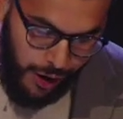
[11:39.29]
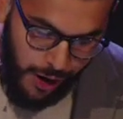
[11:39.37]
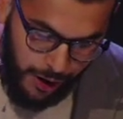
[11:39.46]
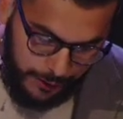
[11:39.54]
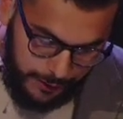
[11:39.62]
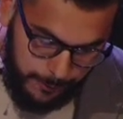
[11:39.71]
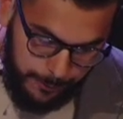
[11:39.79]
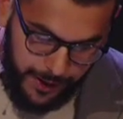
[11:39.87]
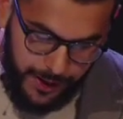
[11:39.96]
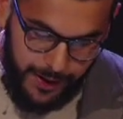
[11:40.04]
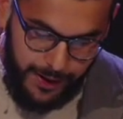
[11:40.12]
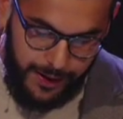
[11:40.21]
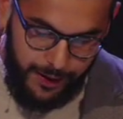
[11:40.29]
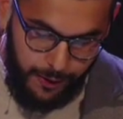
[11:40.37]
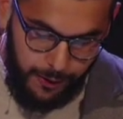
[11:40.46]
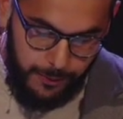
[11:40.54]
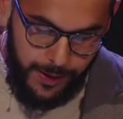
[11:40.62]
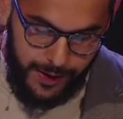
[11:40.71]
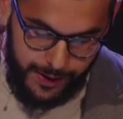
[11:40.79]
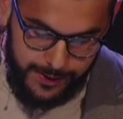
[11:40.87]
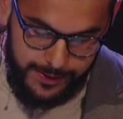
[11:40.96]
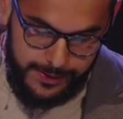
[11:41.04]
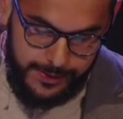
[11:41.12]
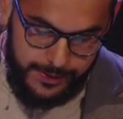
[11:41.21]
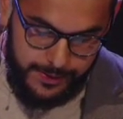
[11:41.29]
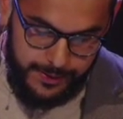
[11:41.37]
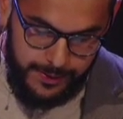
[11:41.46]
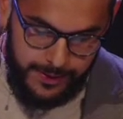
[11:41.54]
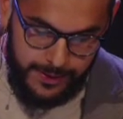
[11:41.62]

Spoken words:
occupy our minds.